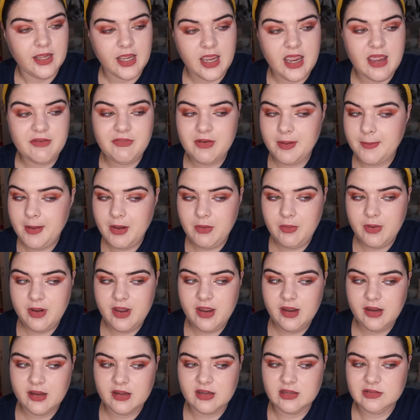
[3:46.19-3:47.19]
If I'm at
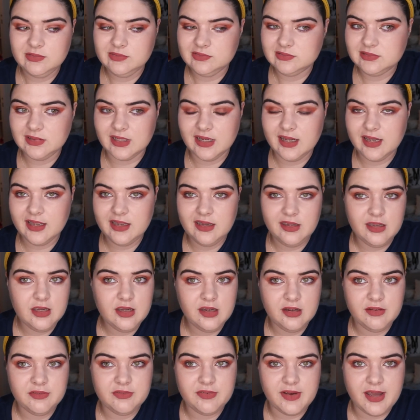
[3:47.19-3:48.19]
work, I can
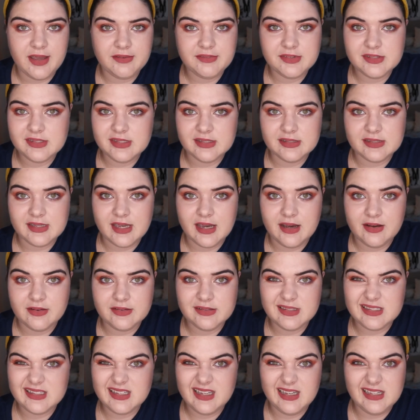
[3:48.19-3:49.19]
go 5 to 6
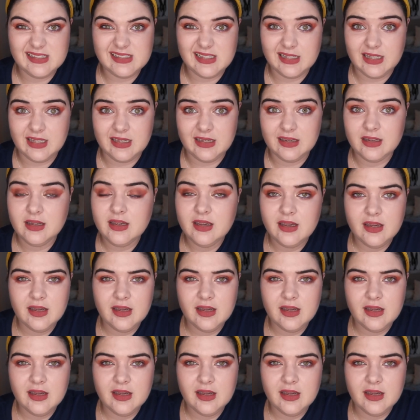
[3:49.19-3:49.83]
hours easily